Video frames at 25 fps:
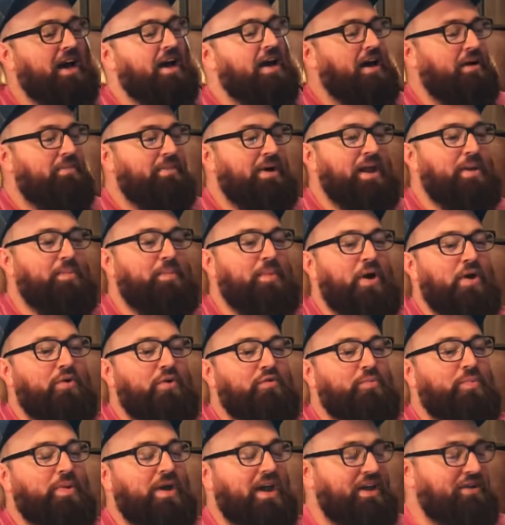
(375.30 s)
I might have
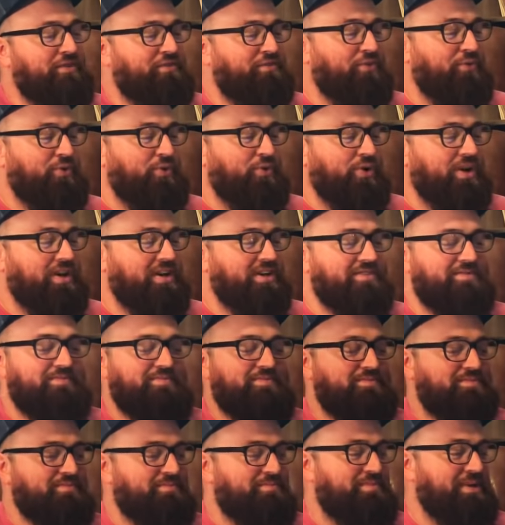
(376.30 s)
overpaid for it,
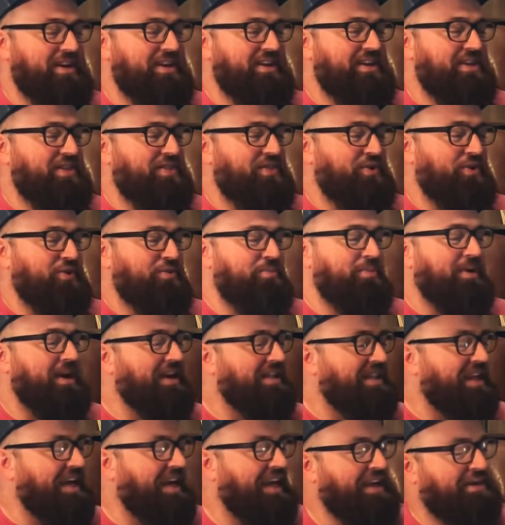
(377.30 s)
being in Third
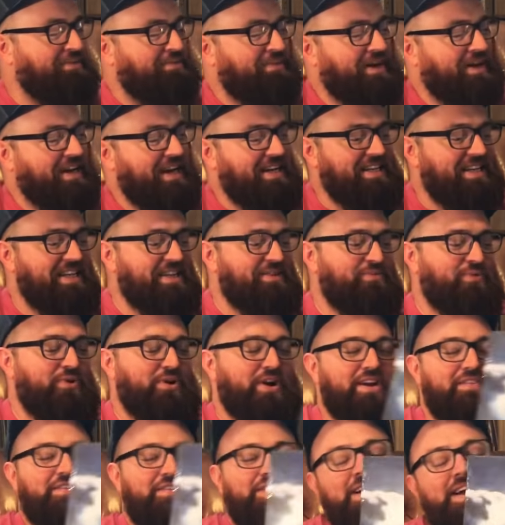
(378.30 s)
Man land, but I did
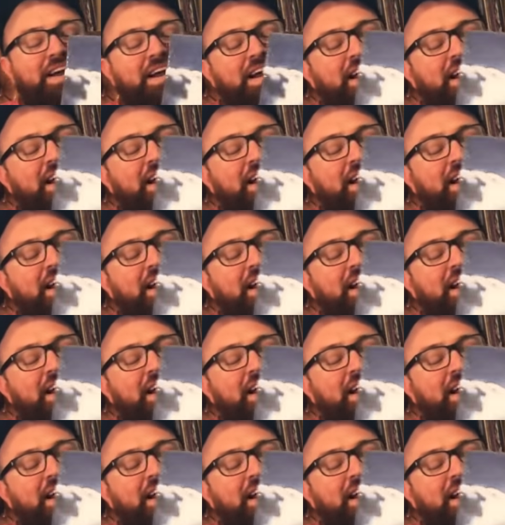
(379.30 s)
whatever.